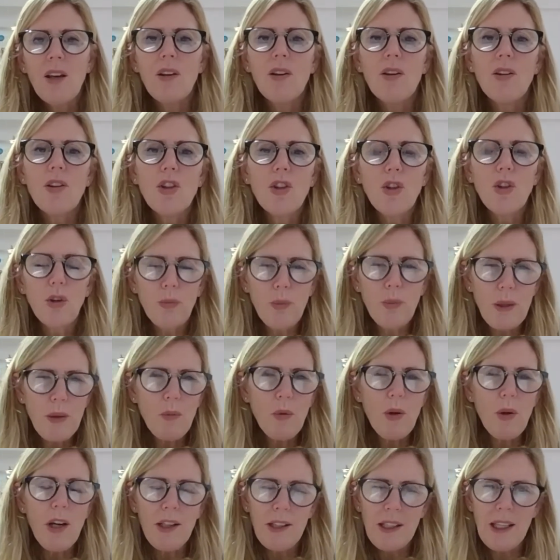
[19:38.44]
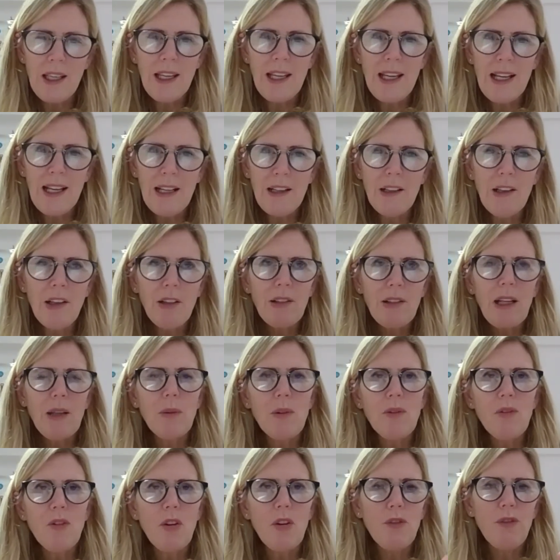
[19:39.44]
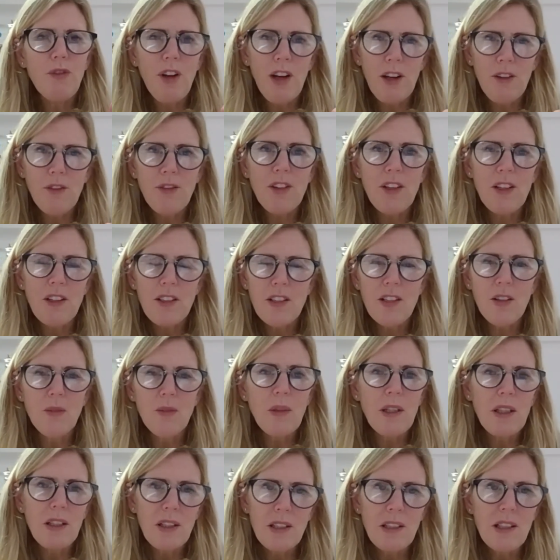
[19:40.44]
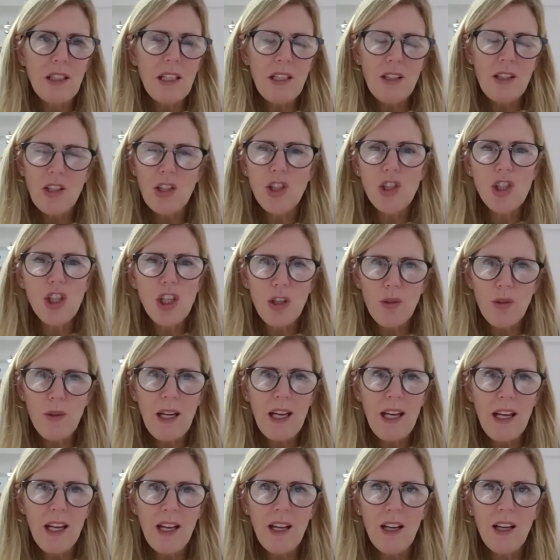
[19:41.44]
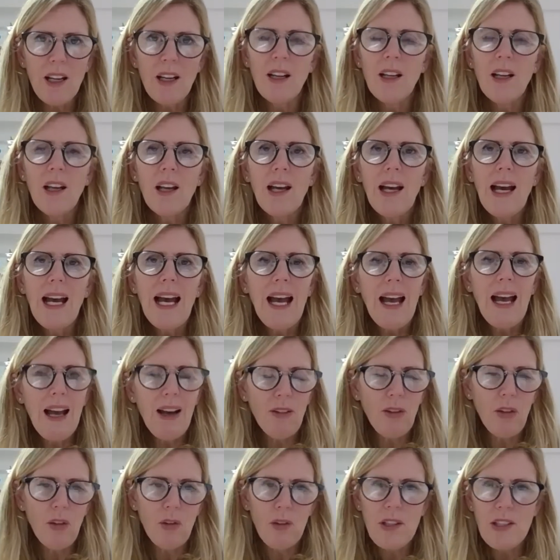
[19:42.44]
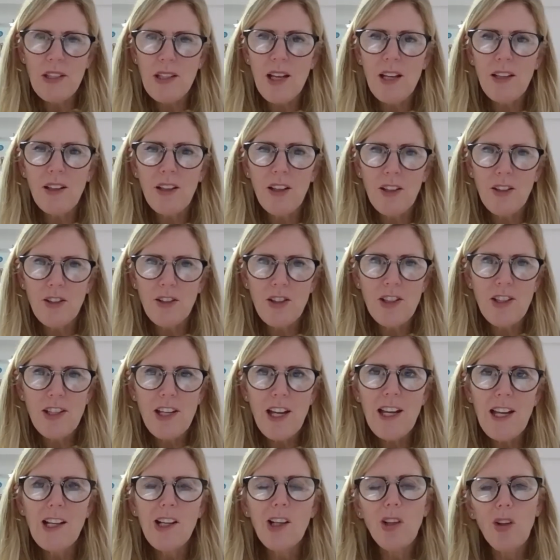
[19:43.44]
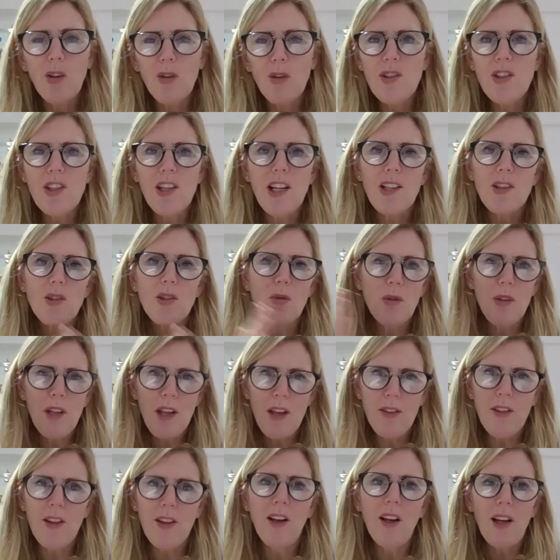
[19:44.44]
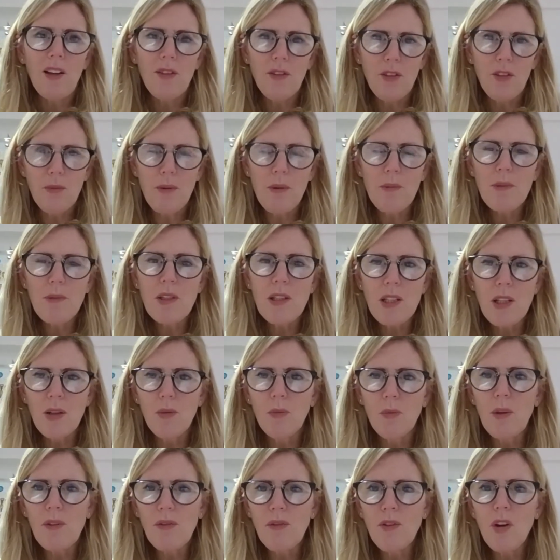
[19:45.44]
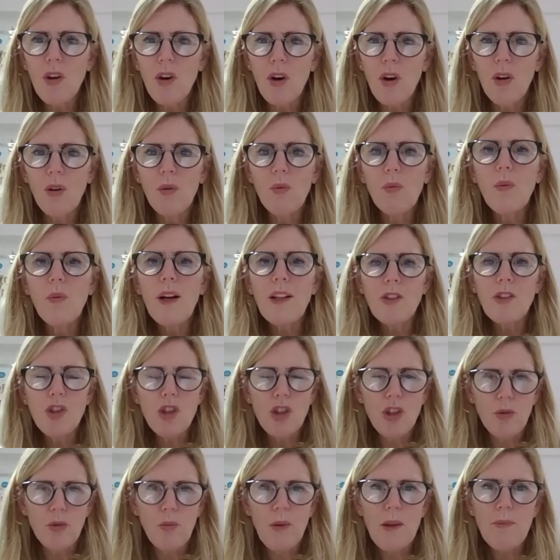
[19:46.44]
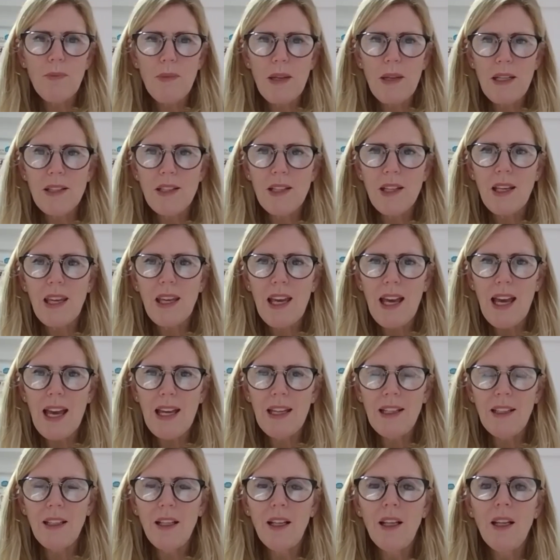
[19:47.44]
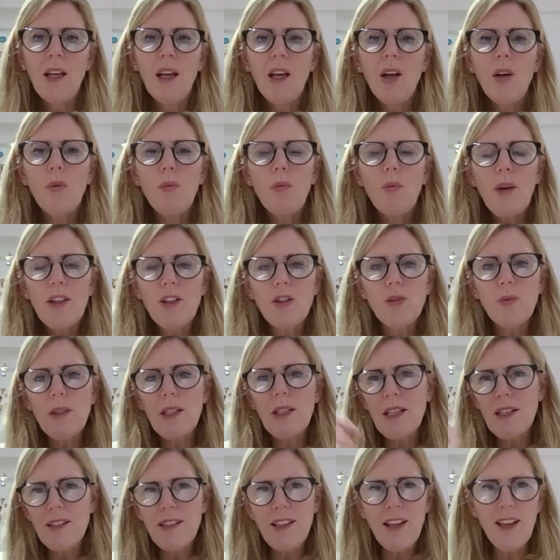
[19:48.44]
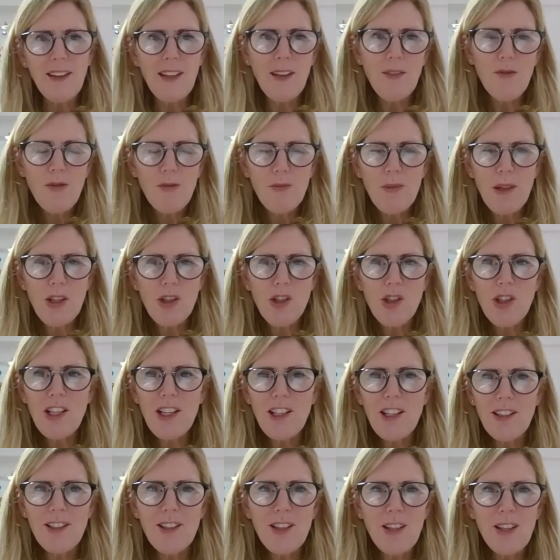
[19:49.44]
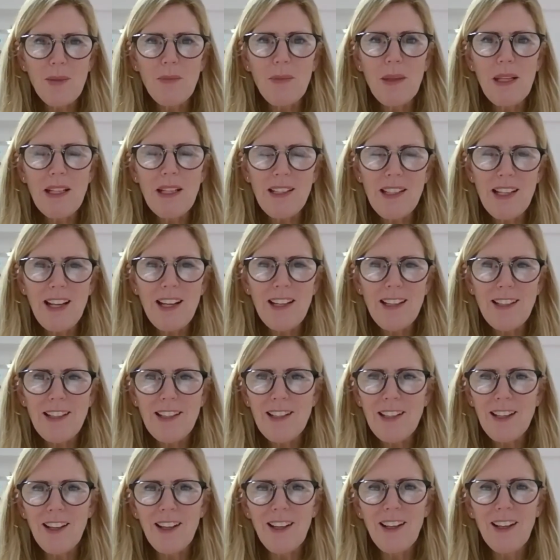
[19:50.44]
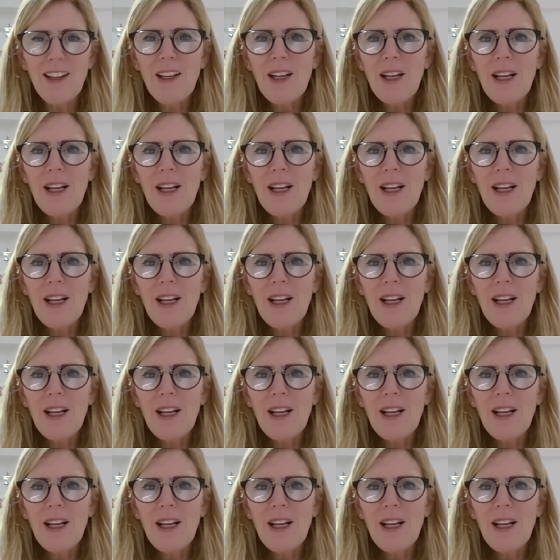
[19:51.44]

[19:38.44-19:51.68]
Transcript: you'll be working out, okay, we've got 5 things that we need to do here. How long is that going to take alongside all the other life commitments that we've got? When should we meet again? When do we need to get the information into the mediator?